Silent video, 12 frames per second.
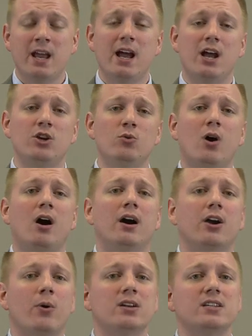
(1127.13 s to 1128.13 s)
and you are
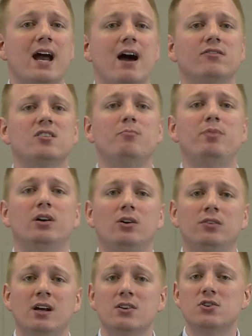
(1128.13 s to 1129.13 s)
going to have to
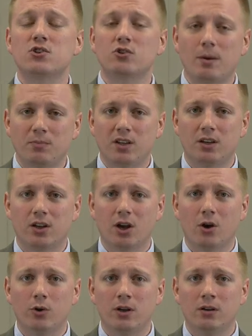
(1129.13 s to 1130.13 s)
build scripted
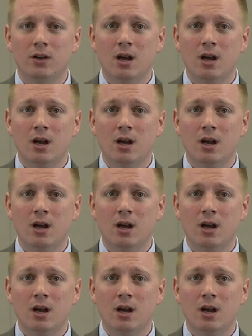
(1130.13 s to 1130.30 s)
code,